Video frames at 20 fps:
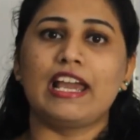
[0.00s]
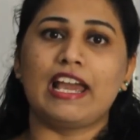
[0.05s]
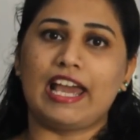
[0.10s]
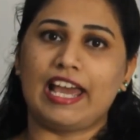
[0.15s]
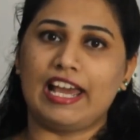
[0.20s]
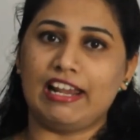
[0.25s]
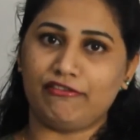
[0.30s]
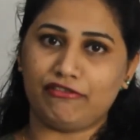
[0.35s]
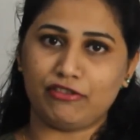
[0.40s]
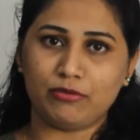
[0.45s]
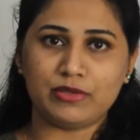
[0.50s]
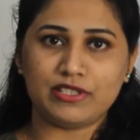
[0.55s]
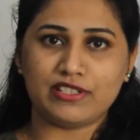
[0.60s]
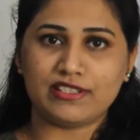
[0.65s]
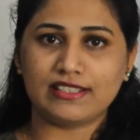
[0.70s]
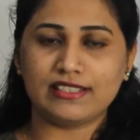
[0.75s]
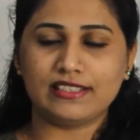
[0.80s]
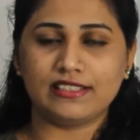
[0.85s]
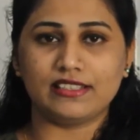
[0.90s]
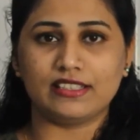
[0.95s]

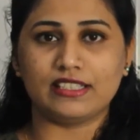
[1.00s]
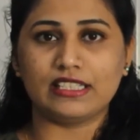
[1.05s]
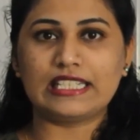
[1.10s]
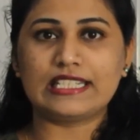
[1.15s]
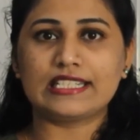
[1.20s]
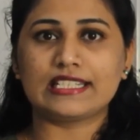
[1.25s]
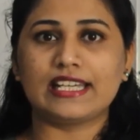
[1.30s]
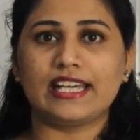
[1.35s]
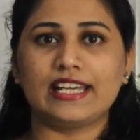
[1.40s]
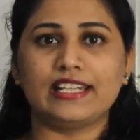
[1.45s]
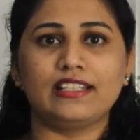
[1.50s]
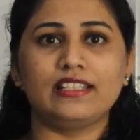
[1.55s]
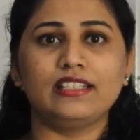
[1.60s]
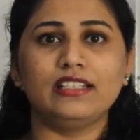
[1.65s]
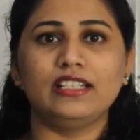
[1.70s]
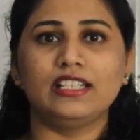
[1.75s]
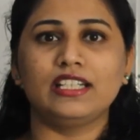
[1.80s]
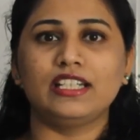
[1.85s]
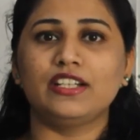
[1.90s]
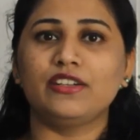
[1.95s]
alphabetical index and
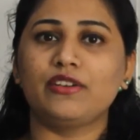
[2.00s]
the